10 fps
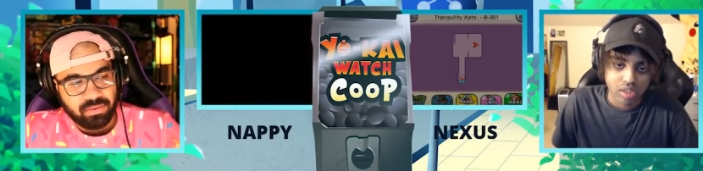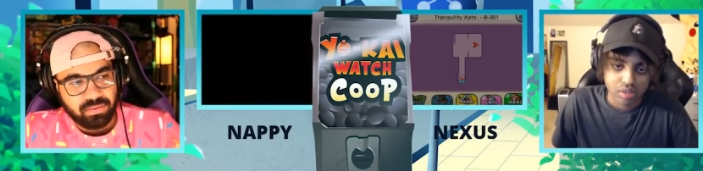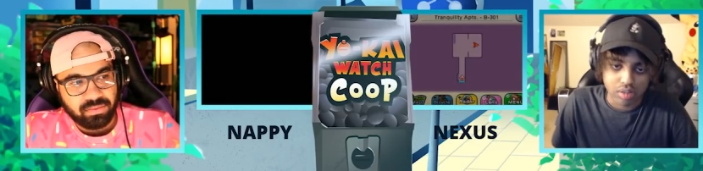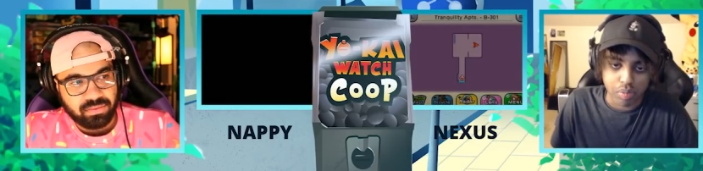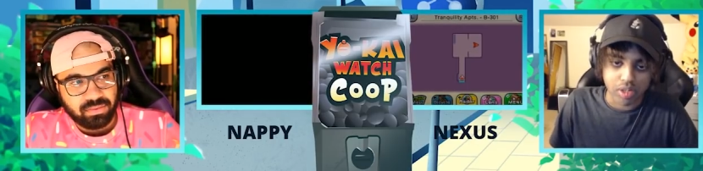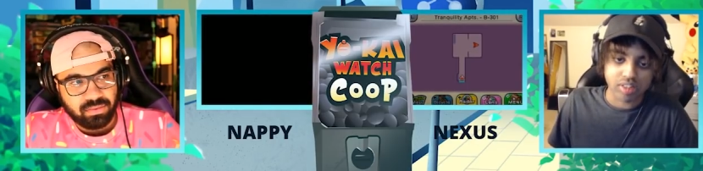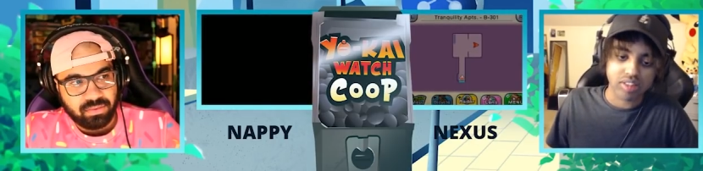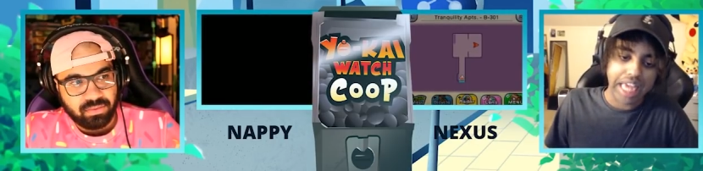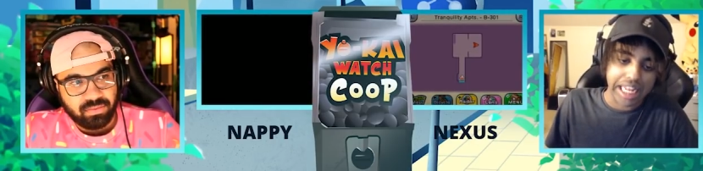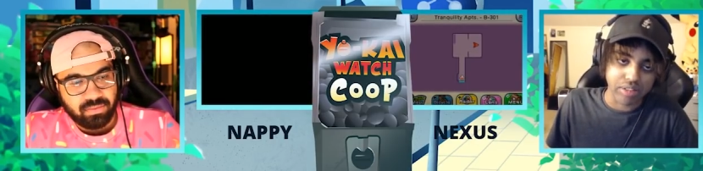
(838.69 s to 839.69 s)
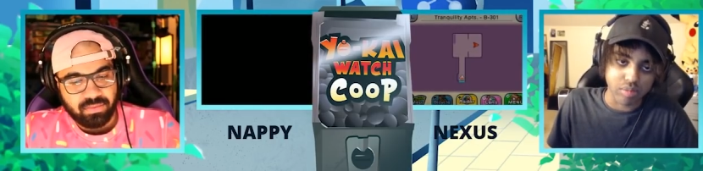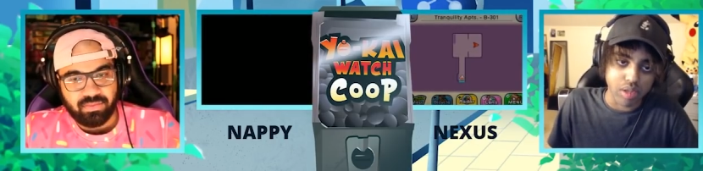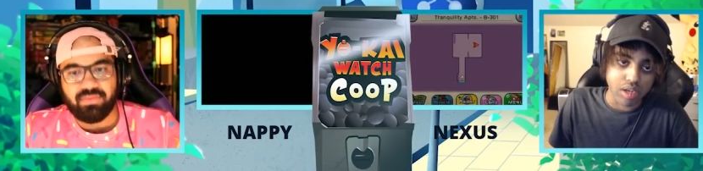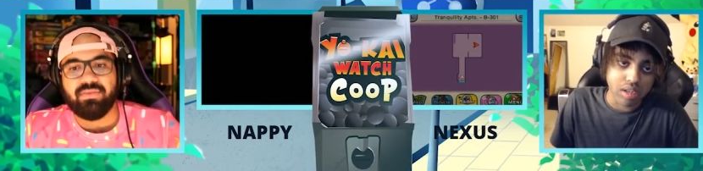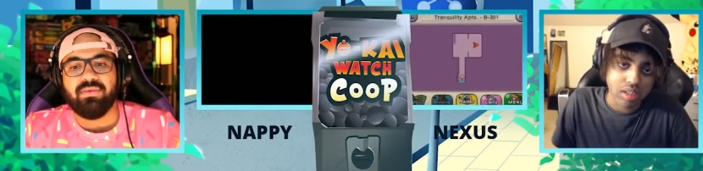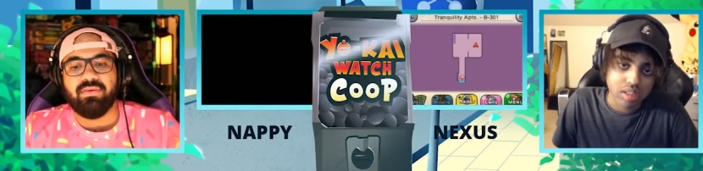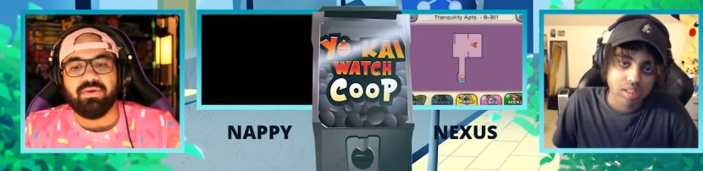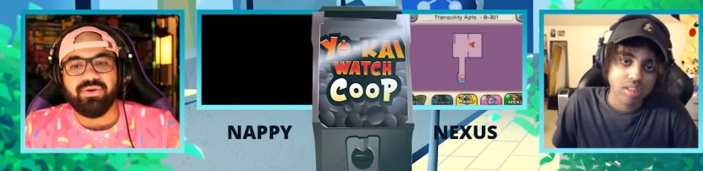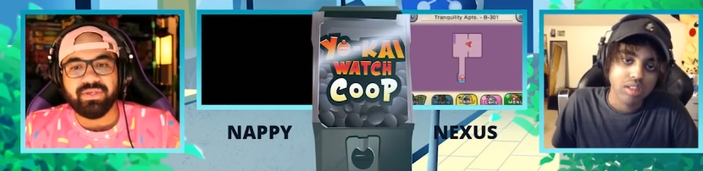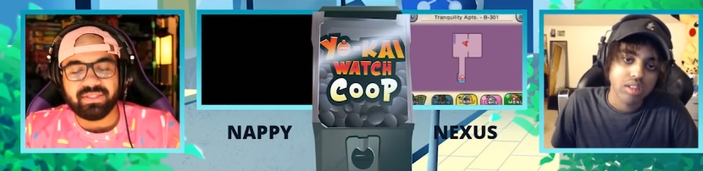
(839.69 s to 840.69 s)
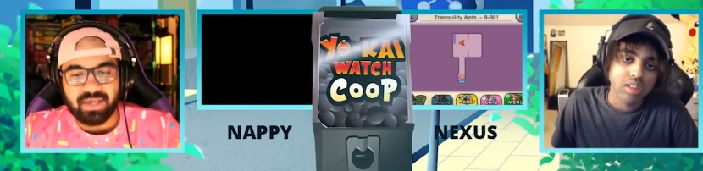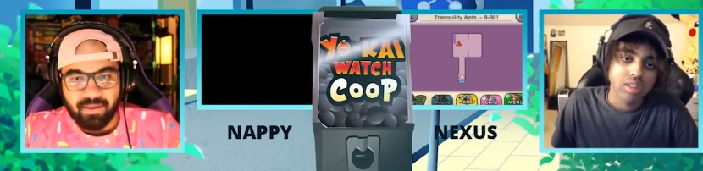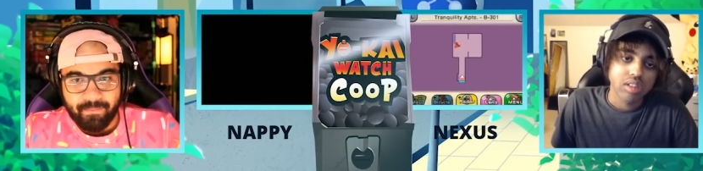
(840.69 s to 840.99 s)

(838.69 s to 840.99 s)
Speaker 1: Spirit Talisman. You're in the same